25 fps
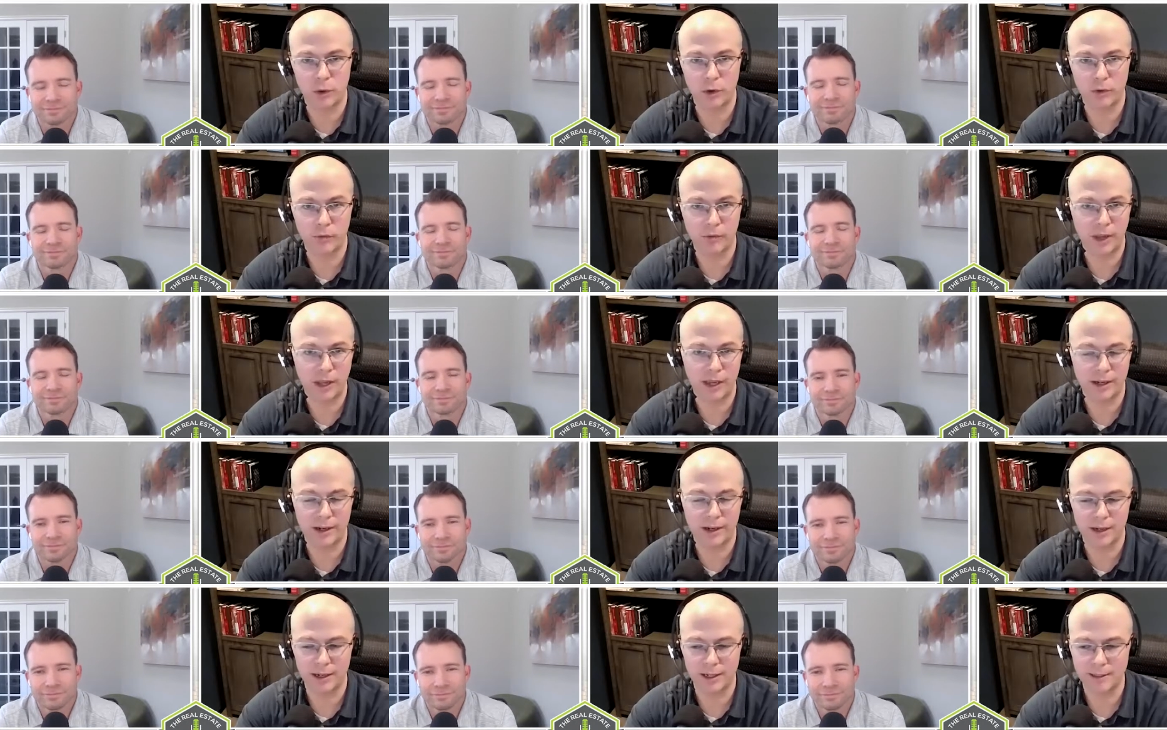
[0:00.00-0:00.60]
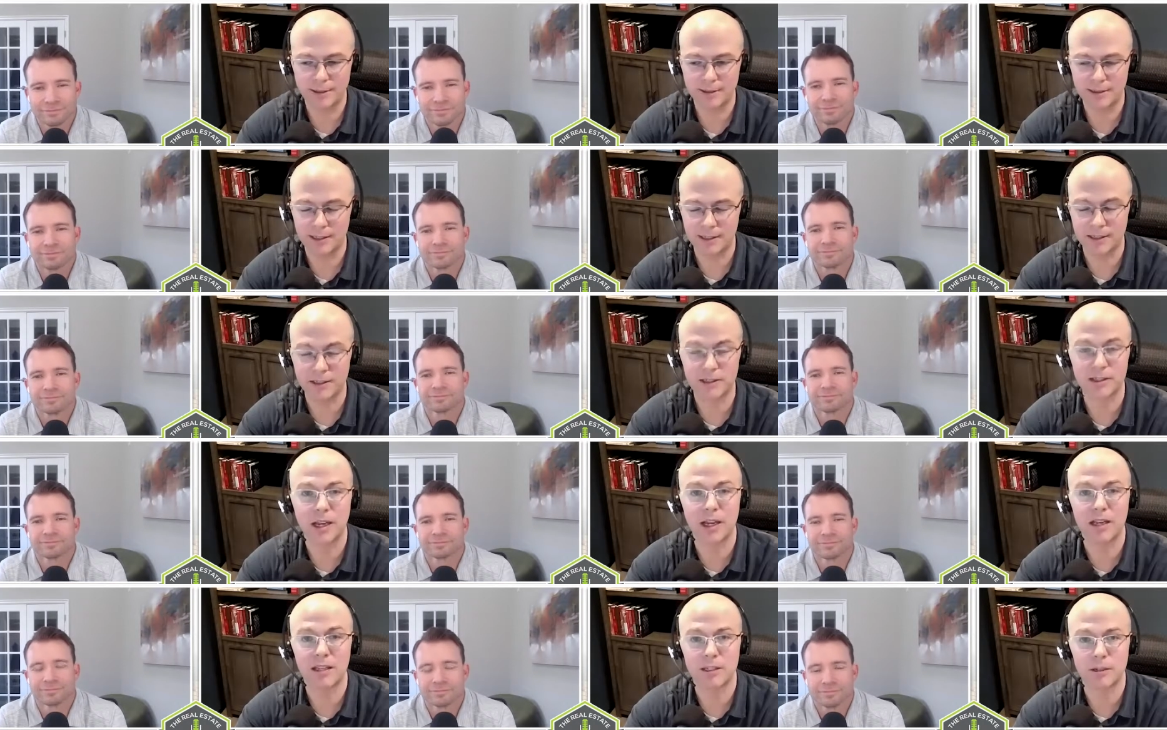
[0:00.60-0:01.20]
Speaker 1: of like uh,
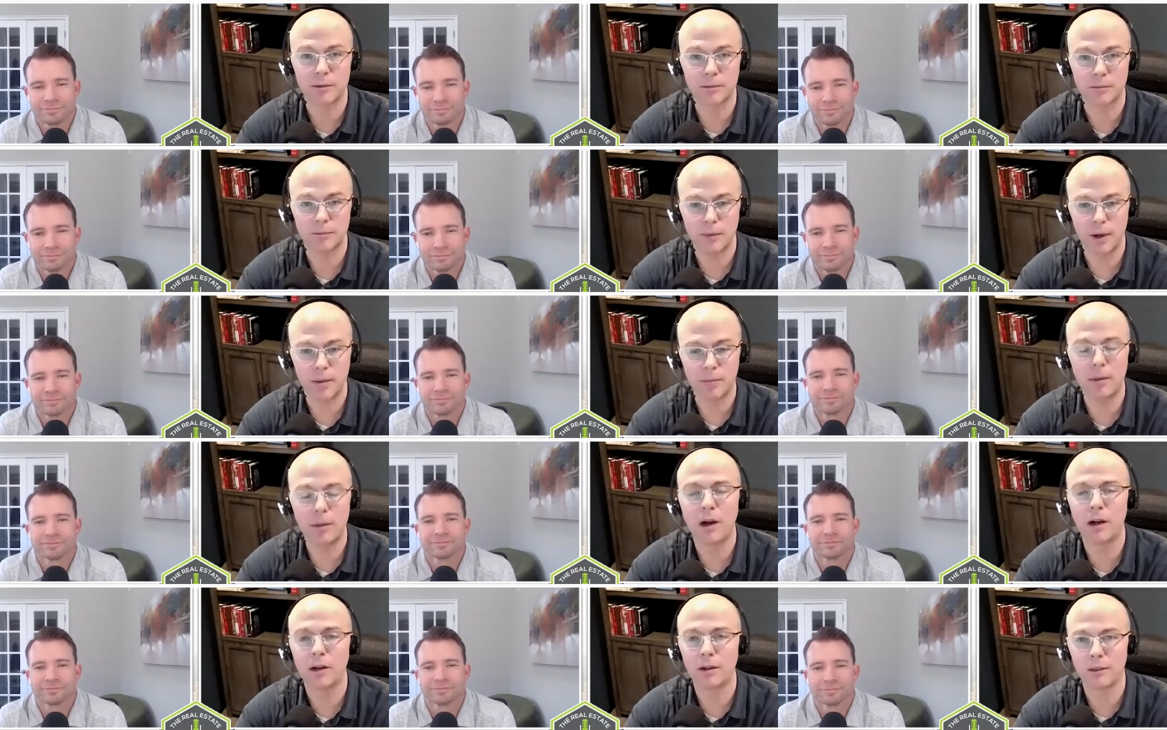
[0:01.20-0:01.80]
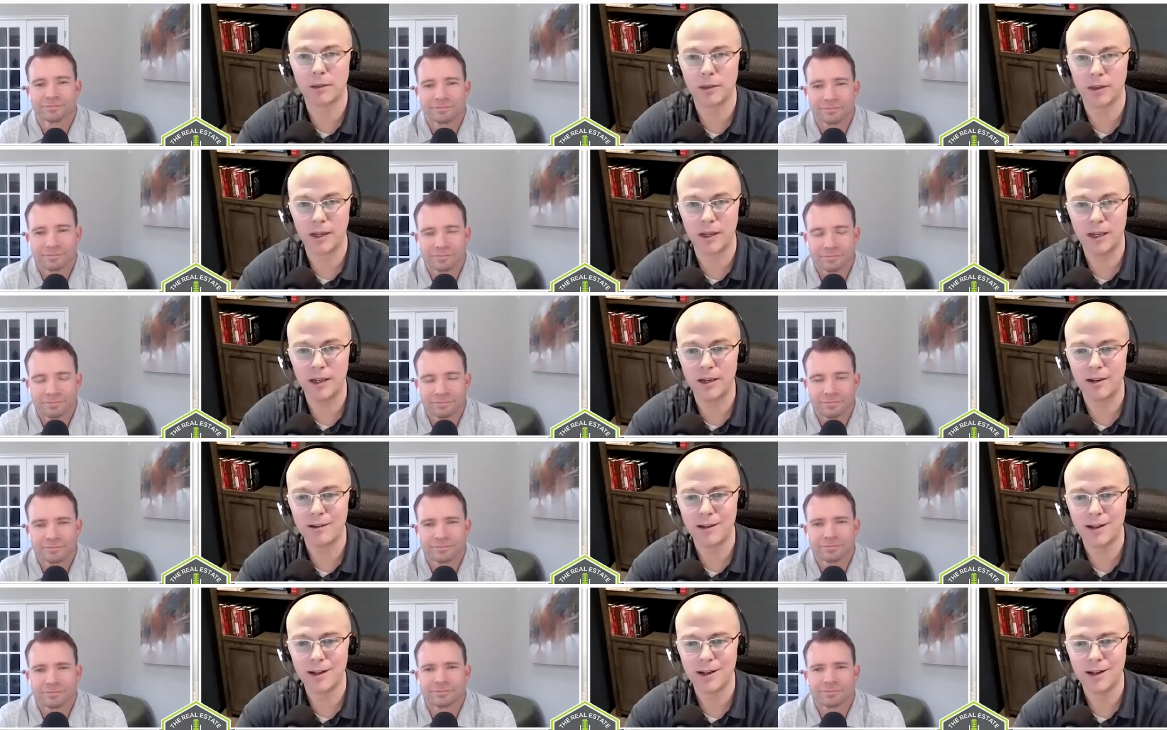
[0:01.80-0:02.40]
discussed among the